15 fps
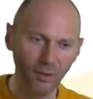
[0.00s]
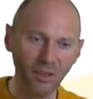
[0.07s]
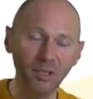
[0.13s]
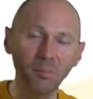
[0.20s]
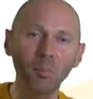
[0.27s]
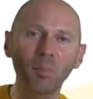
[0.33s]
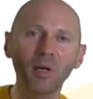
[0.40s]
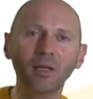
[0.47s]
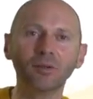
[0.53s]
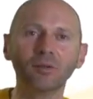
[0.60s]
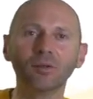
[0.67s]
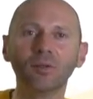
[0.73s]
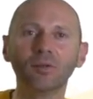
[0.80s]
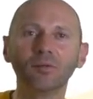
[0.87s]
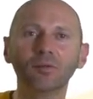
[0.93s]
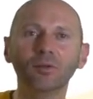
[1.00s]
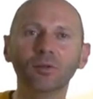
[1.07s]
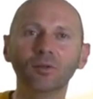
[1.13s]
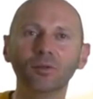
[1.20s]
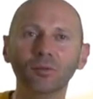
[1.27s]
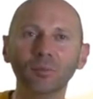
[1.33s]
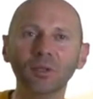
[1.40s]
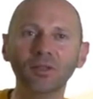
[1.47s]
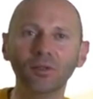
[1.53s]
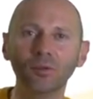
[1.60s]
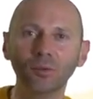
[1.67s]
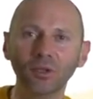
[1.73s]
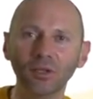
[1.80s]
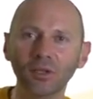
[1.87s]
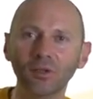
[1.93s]
impact of the
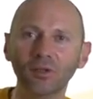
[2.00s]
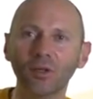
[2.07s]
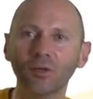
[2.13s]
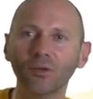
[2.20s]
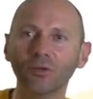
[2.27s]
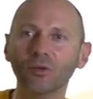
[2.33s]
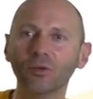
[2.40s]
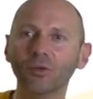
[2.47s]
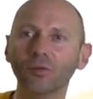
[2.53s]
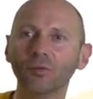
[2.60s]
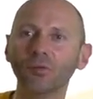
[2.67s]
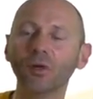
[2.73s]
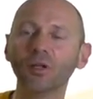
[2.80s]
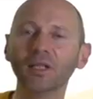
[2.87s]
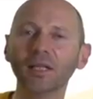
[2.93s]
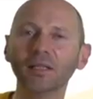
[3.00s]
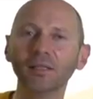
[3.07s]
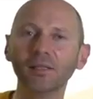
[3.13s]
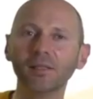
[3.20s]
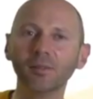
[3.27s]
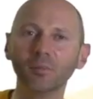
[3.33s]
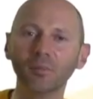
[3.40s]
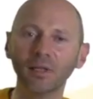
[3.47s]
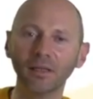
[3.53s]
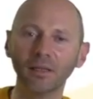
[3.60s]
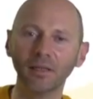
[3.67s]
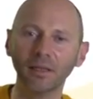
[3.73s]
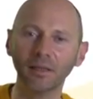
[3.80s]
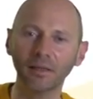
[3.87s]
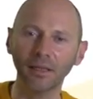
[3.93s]
meteorite on the volcanism
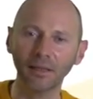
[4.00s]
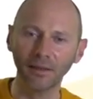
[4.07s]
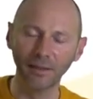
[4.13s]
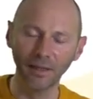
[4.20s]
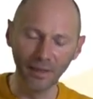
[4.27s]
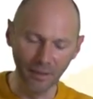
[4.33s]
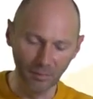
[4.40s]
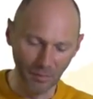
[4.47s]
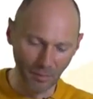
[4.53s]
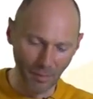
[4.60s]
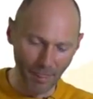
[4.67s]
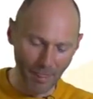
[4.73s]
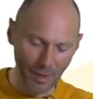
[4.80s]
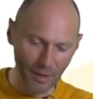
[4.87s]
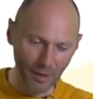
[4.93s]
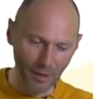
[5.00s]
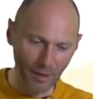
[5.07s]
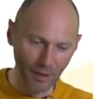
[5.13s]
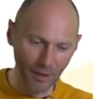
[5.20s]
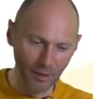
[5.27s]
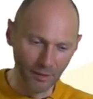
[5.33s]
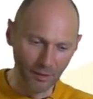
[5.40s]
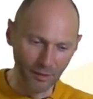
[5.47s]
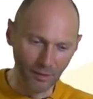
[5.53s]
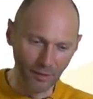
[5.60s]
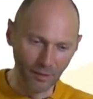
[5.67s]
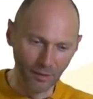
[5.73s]
at that time. And